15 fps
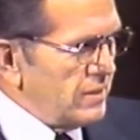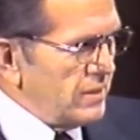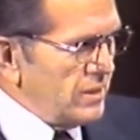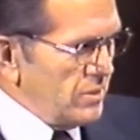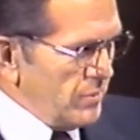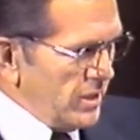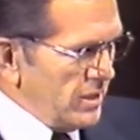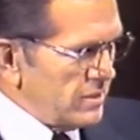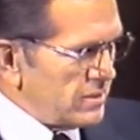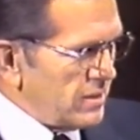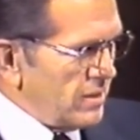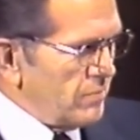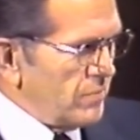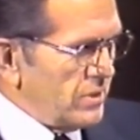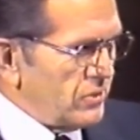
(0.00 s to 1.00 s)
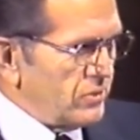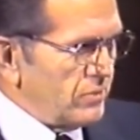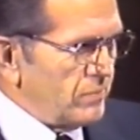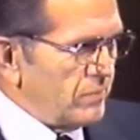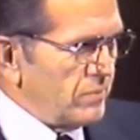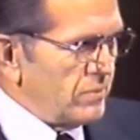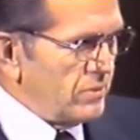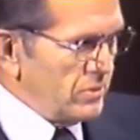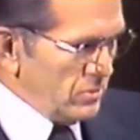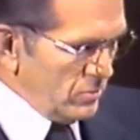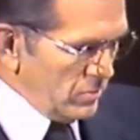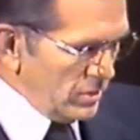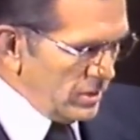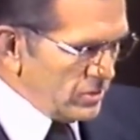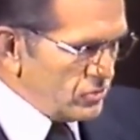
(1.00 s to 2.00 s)
In the meantime, Bishop,
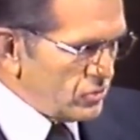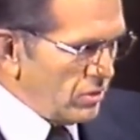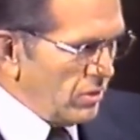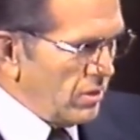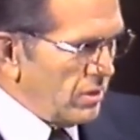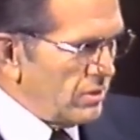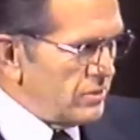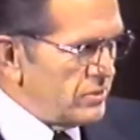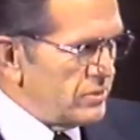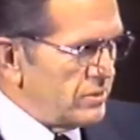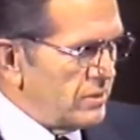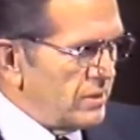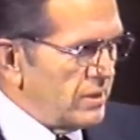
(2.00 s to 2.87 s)
you are in charge.